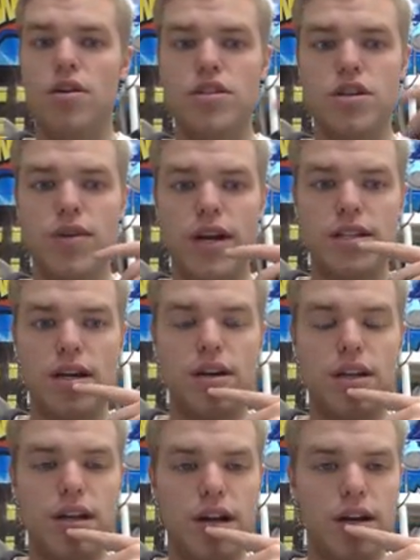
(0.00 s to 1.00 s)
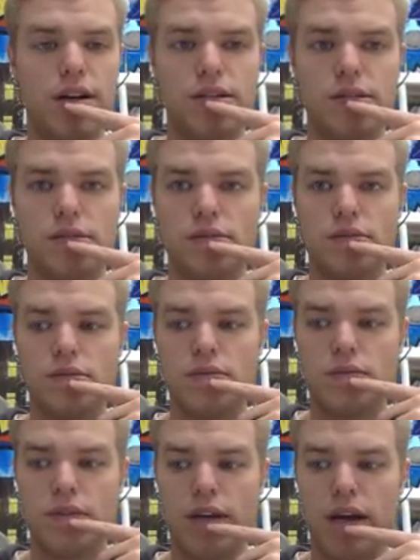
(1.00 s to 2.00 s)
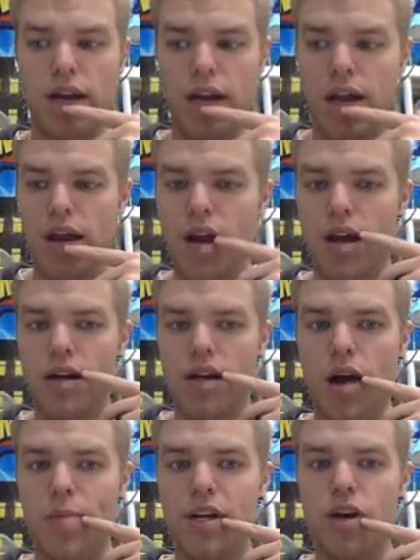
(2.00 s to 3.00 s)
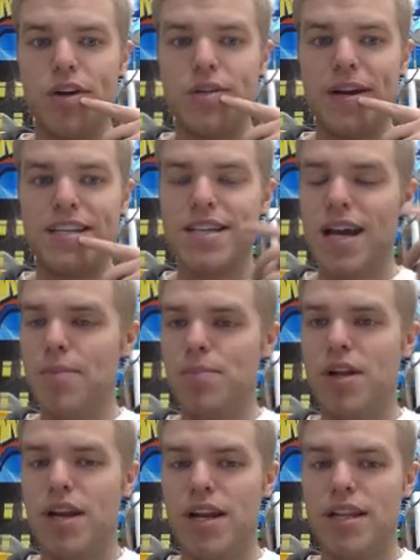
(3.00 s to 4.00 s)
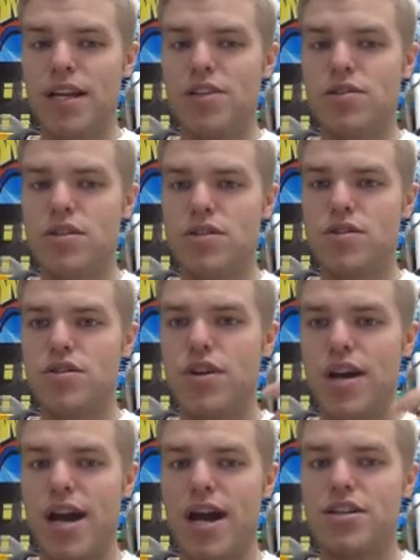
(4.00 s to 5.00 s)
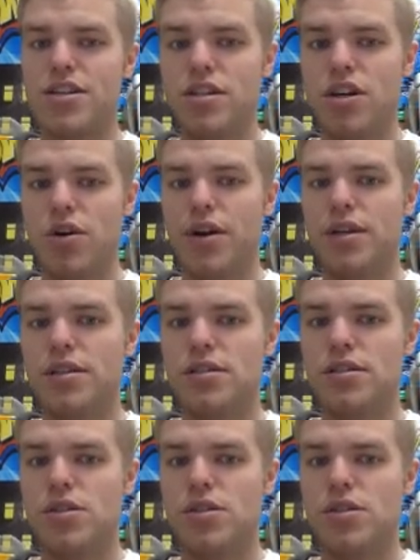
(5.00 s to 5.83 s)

are right down here. Okay, now I'm going to go into my template, and that's what the students are actually going to